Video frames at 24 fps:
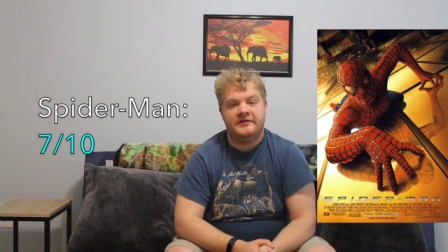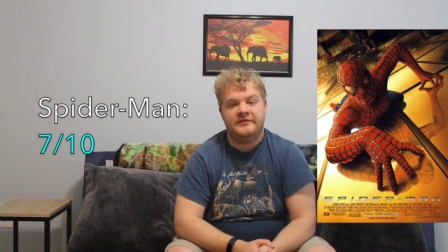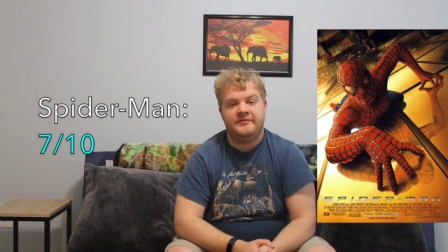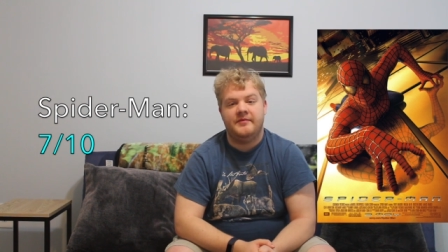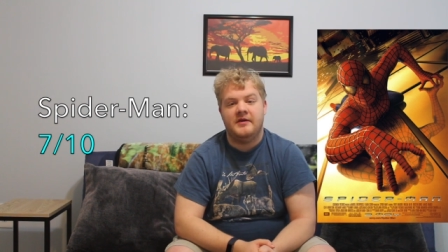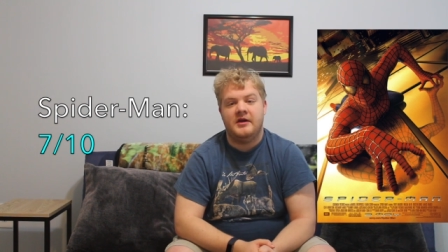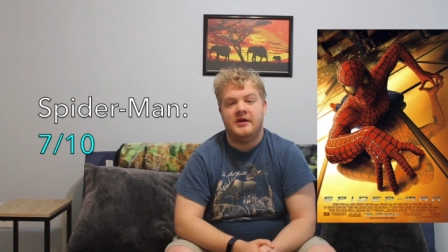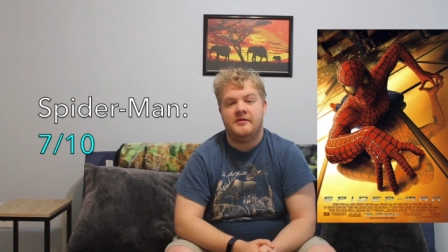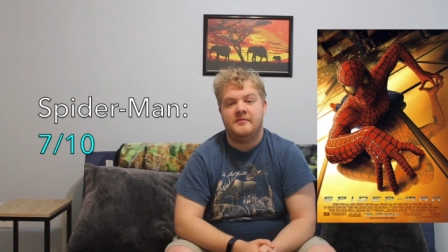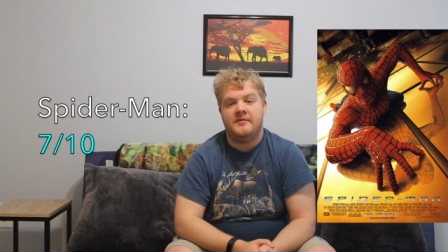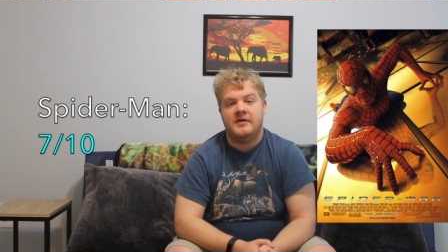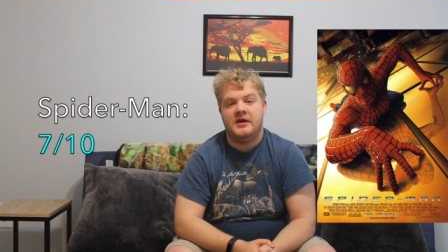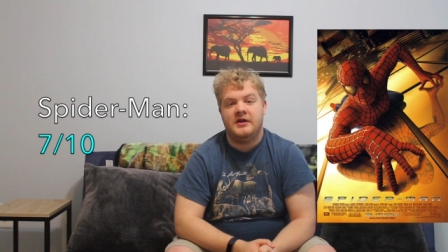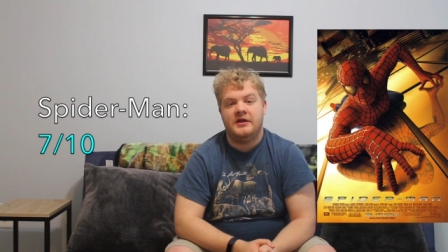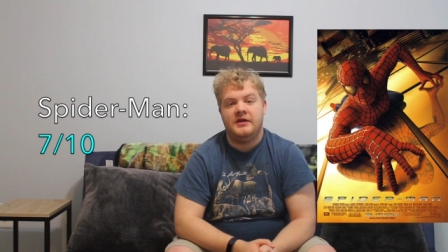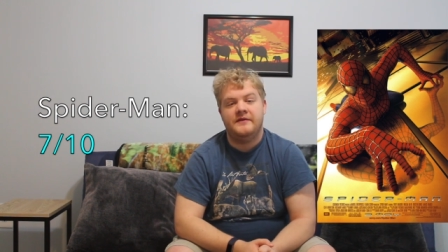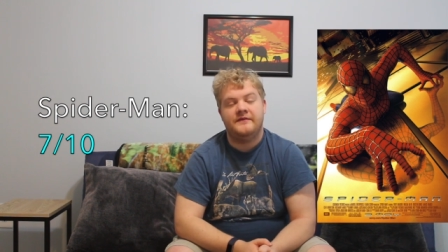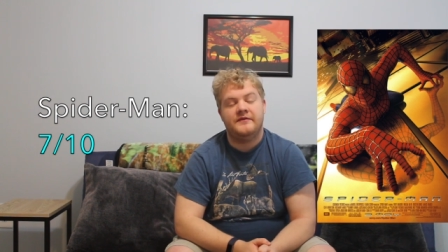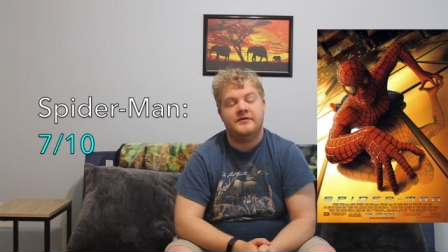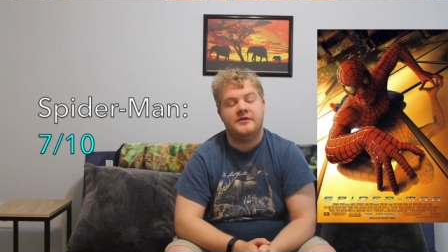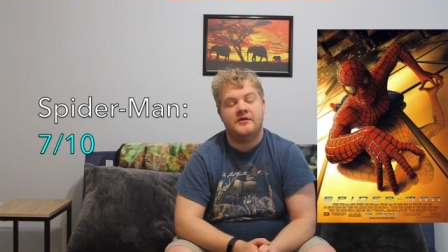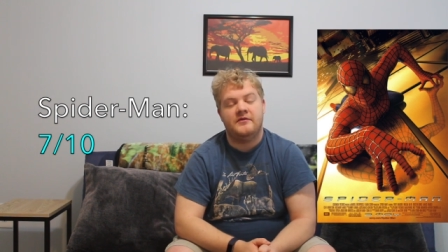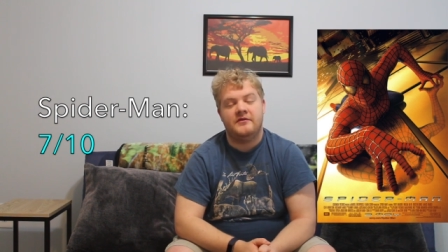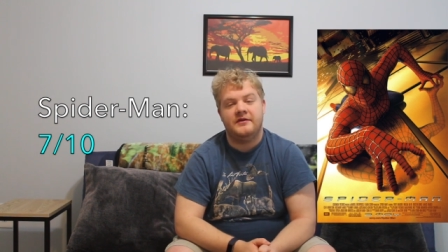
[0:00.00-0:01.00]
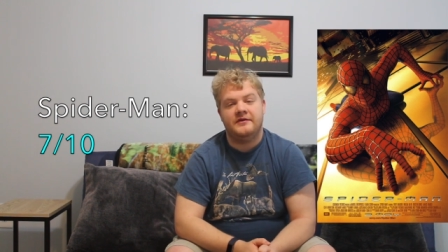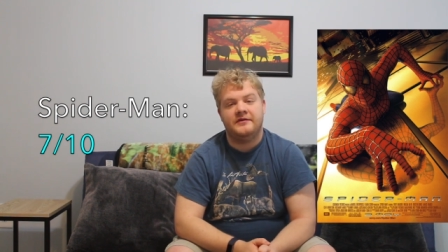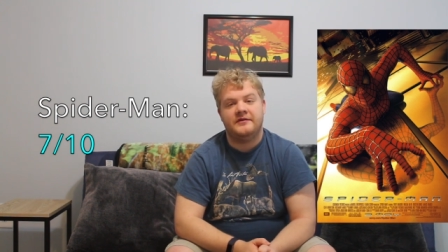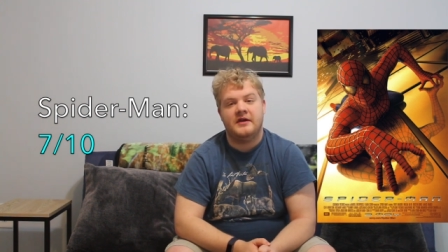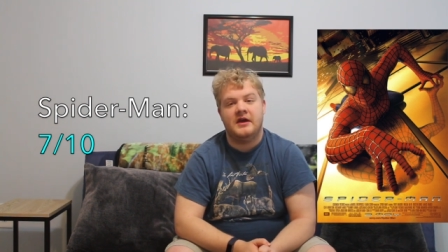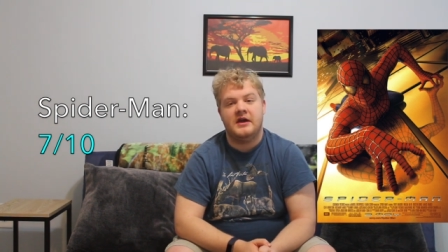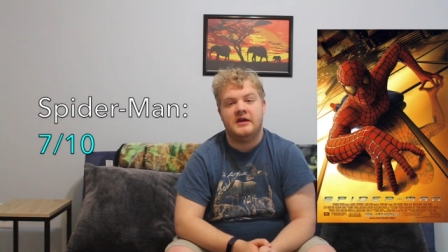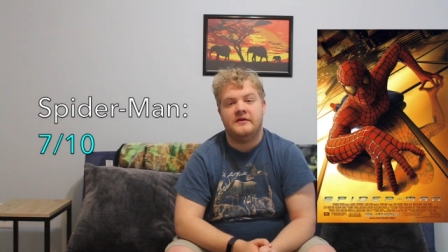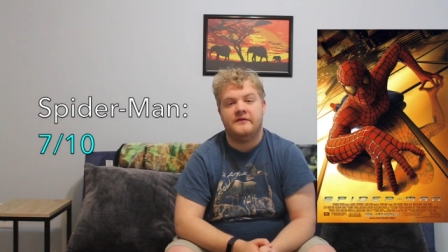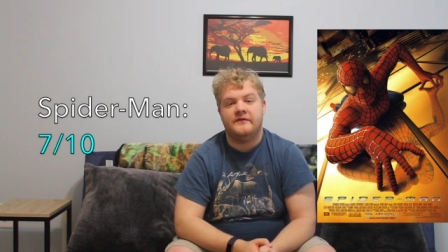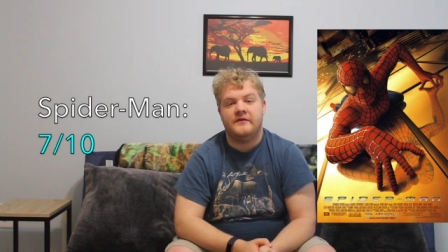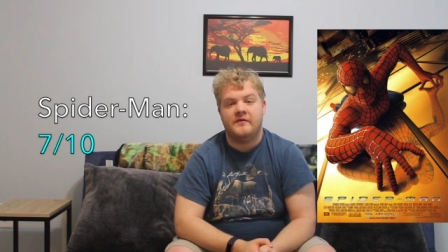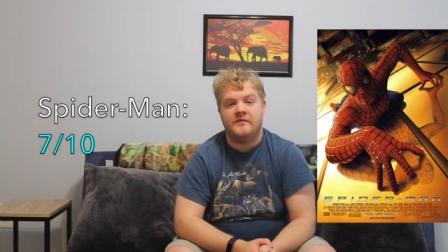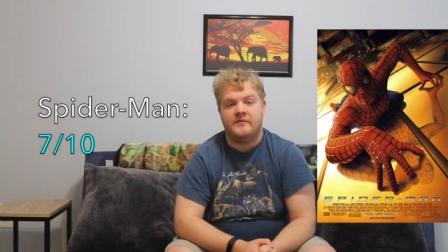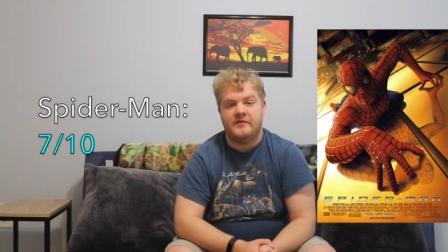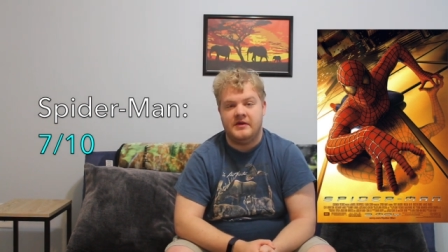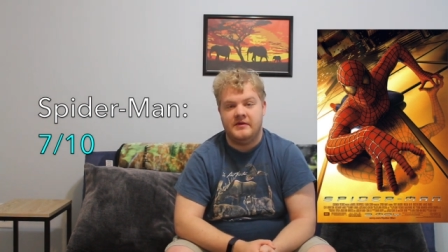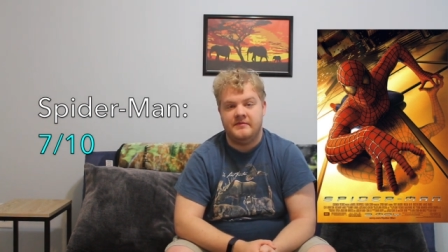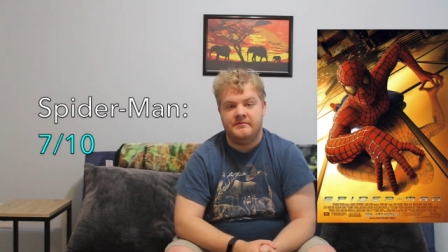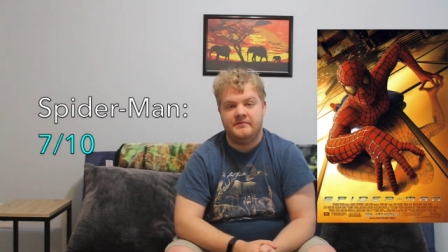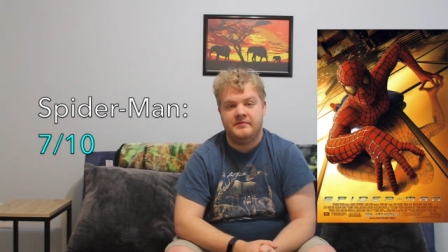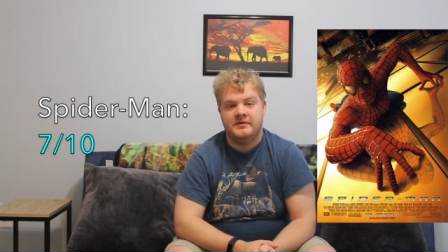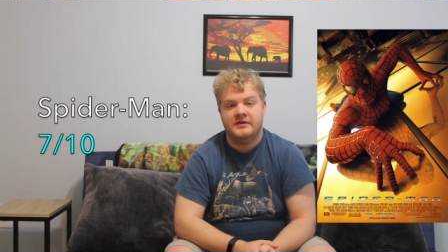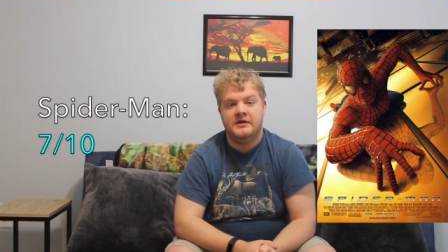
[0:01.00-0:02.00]
Spider-Man, even though he's kind of a
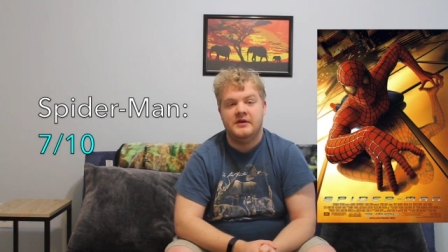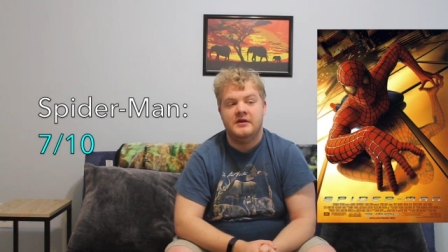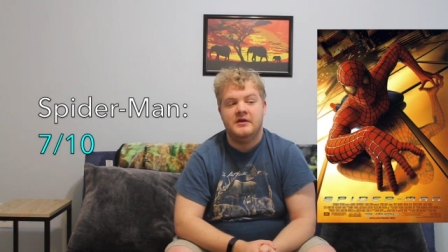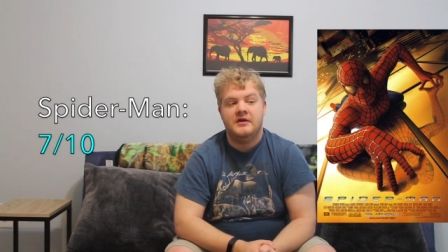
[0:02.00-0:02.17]
wimp.